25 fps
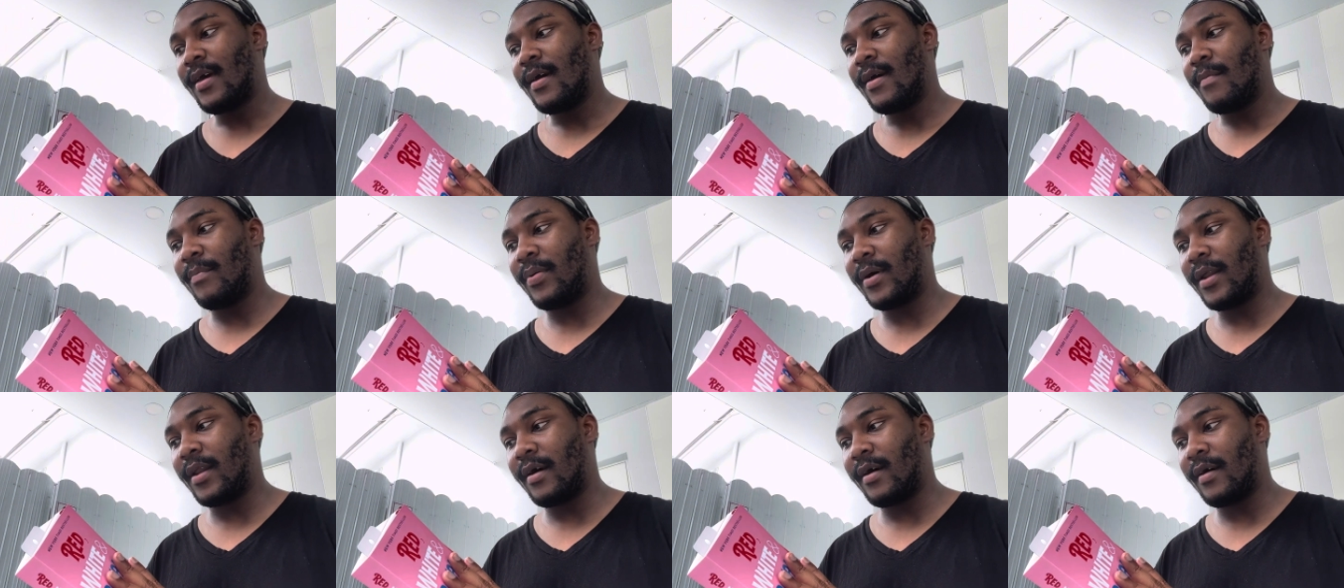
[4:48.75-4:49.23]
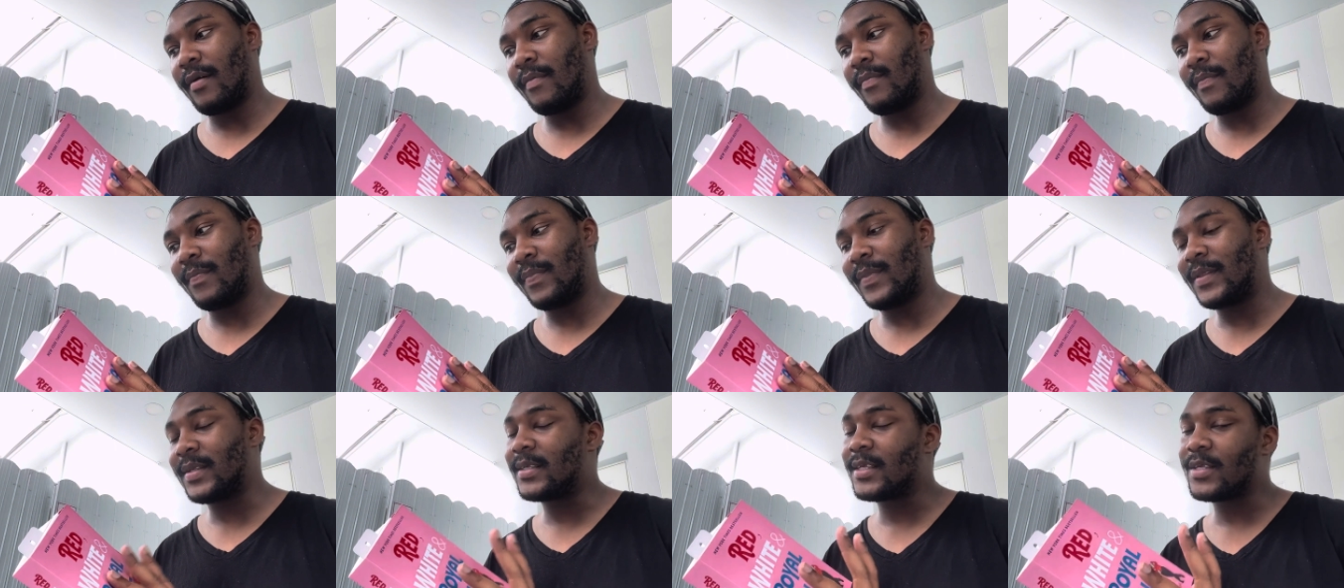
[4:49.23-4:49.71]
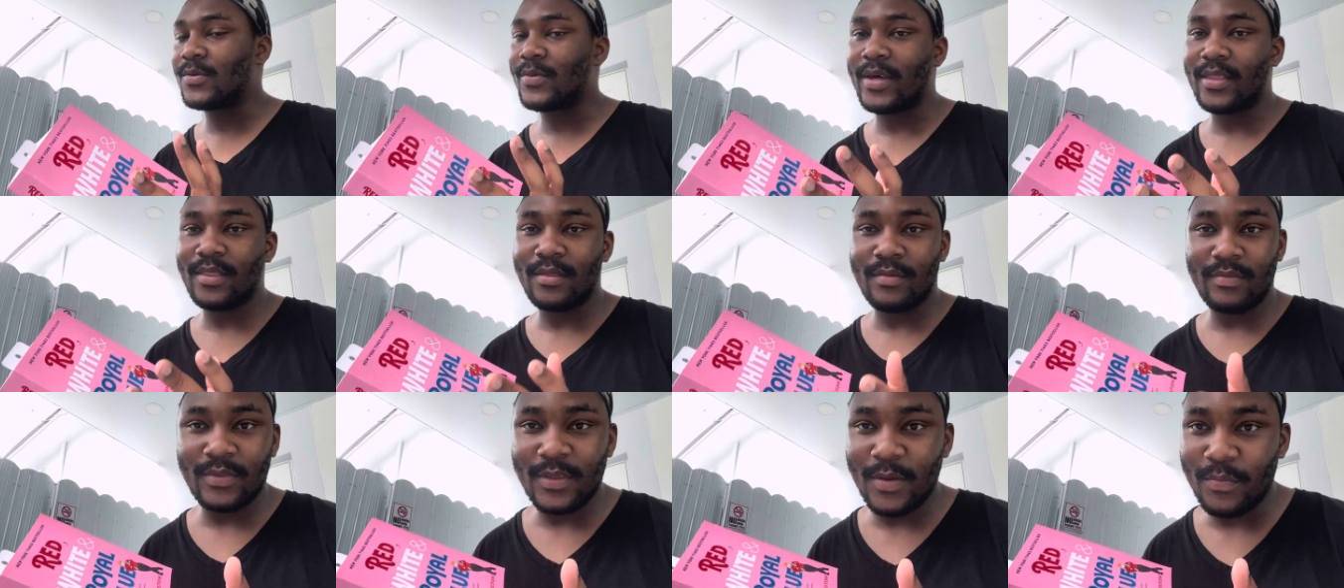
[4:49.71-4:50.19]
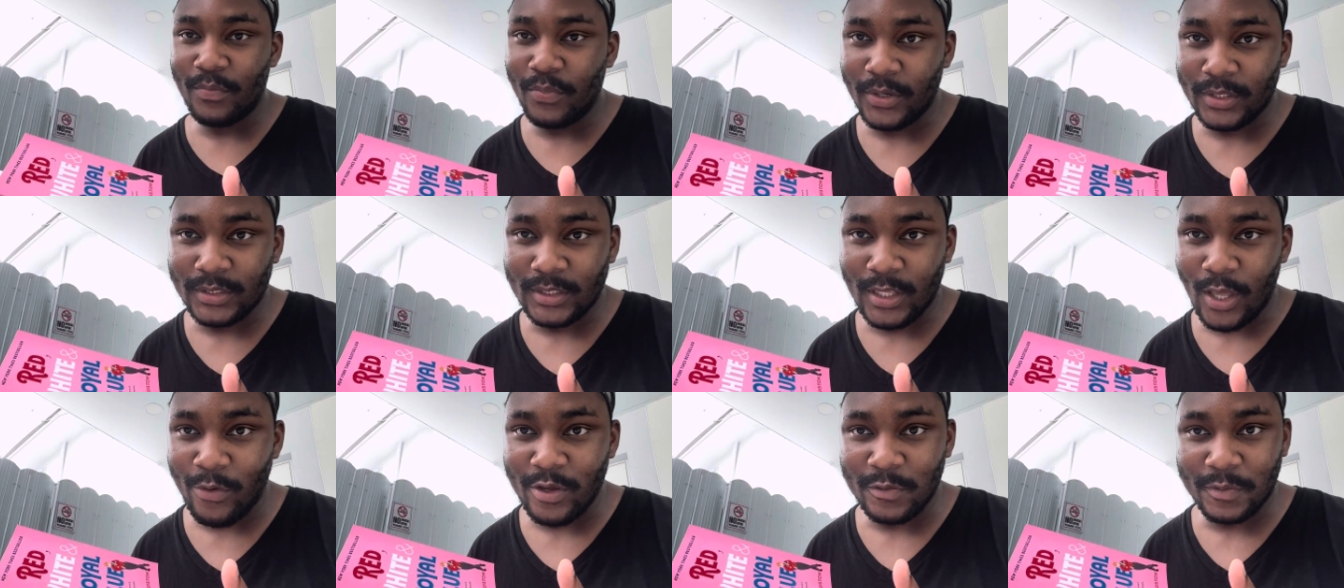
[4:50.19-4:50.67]
But this is why the books
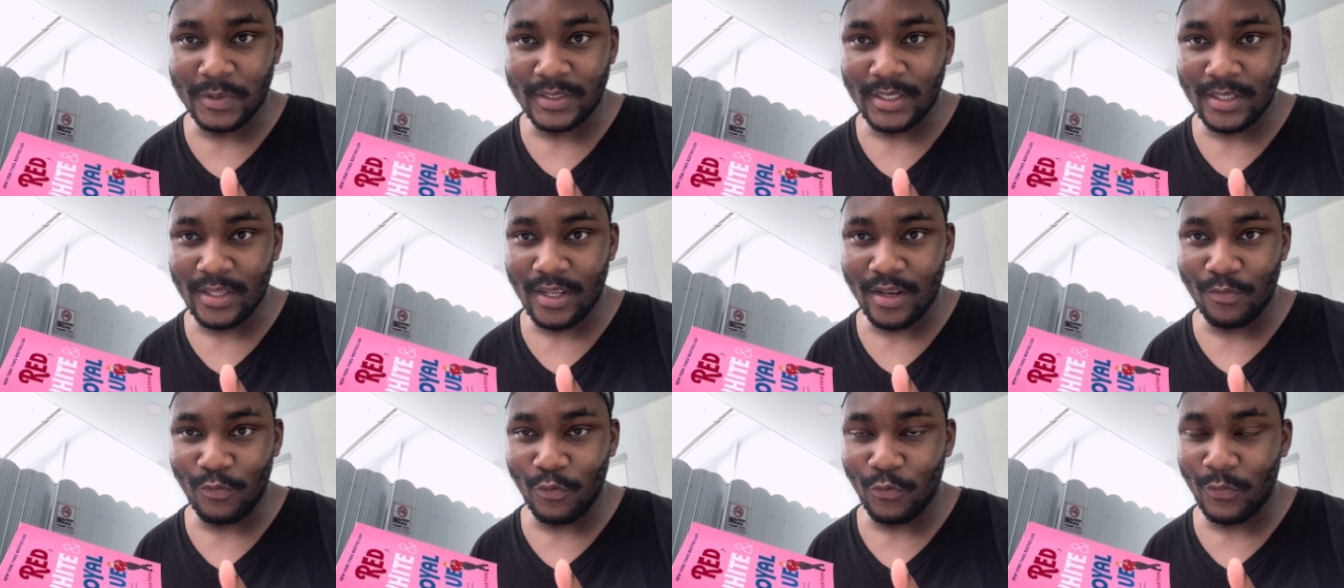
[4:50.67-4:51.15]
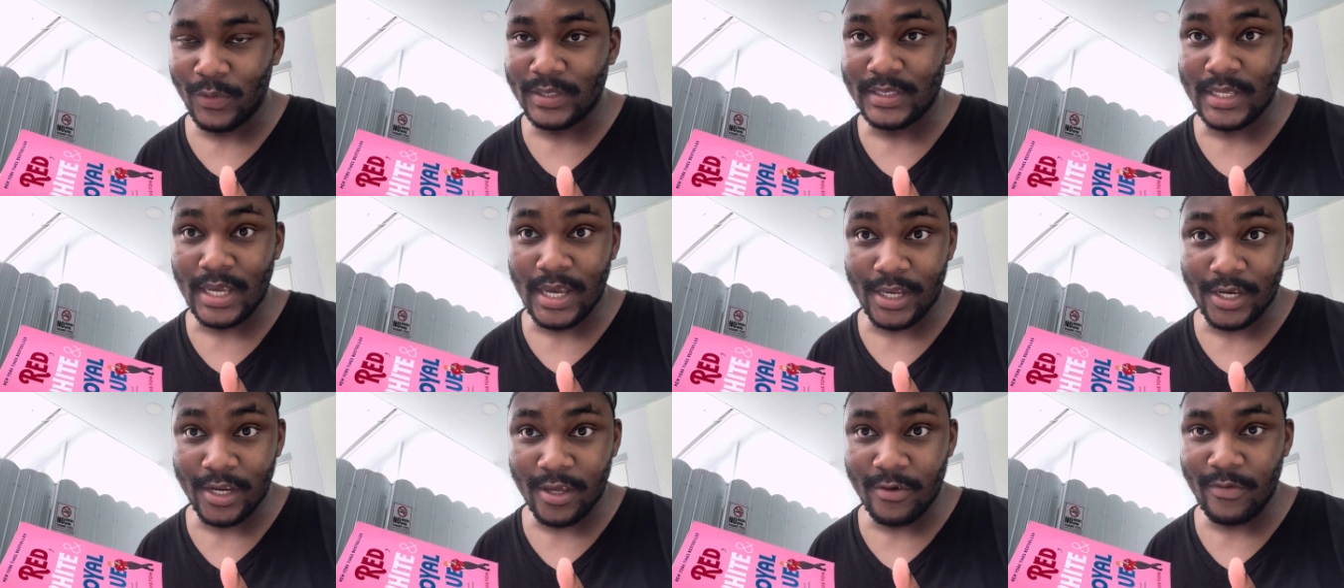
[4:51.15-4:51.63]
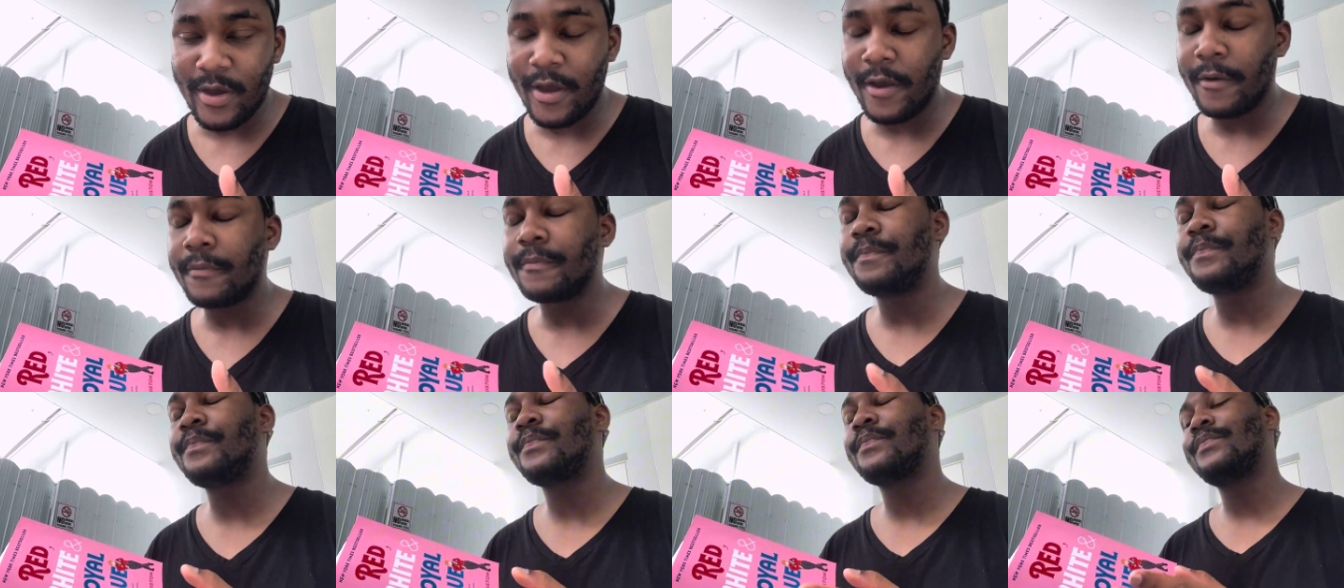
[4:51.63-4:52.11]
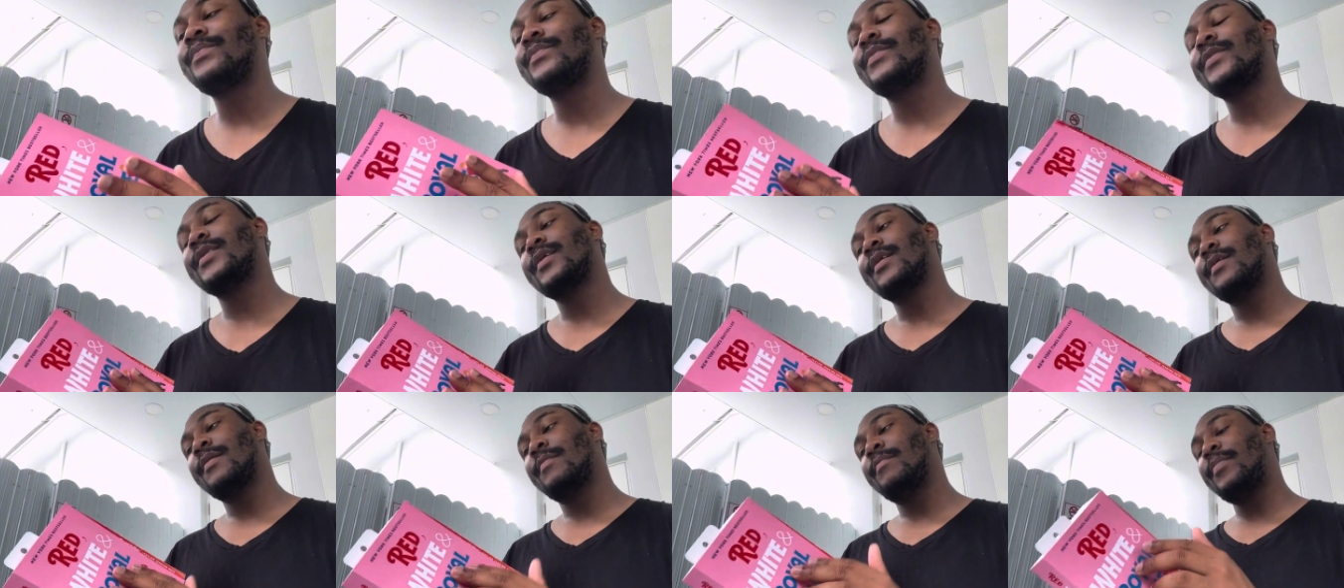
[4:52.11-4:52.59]
are always better than the movies anyway.
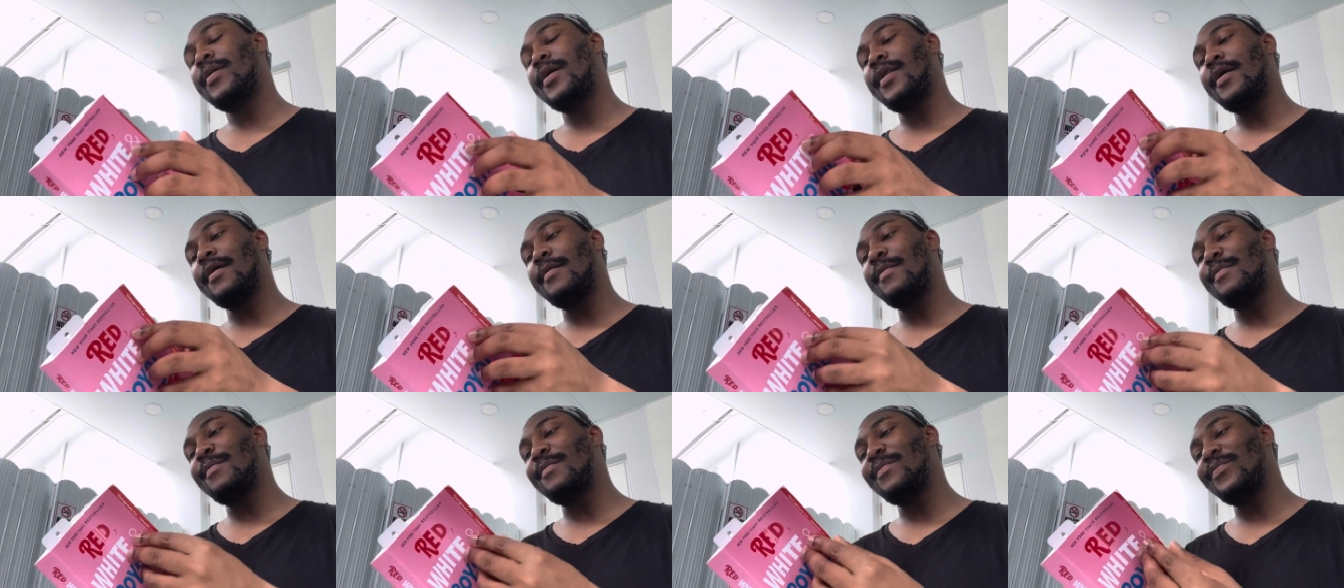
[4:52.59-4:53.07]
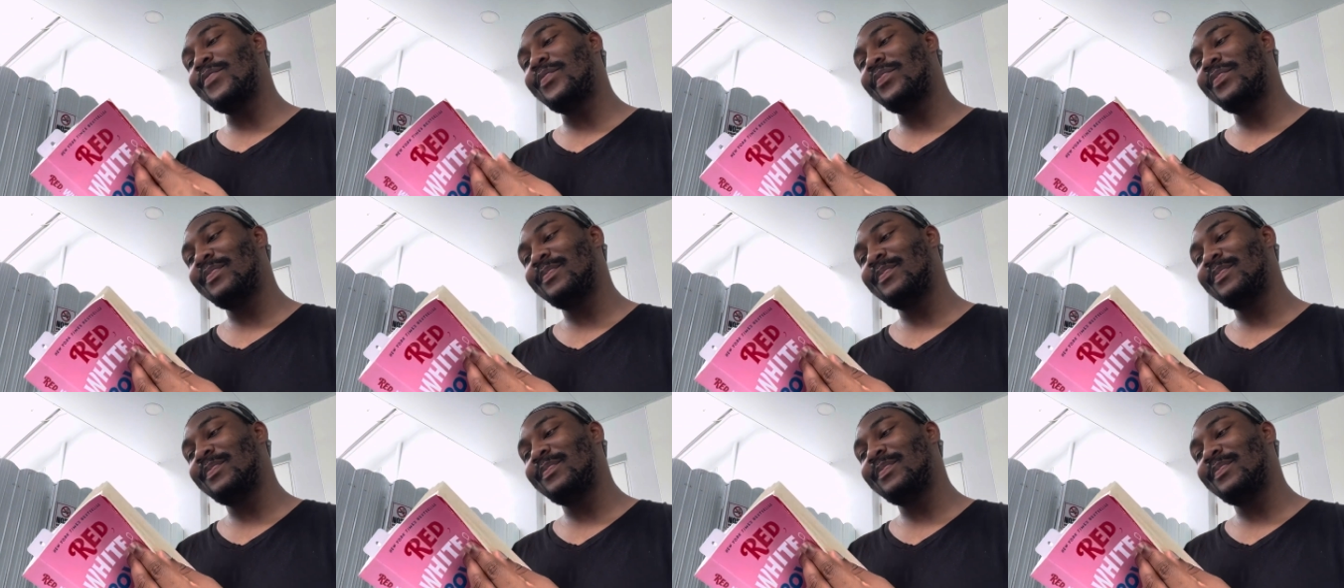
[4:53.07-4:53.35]
But I'm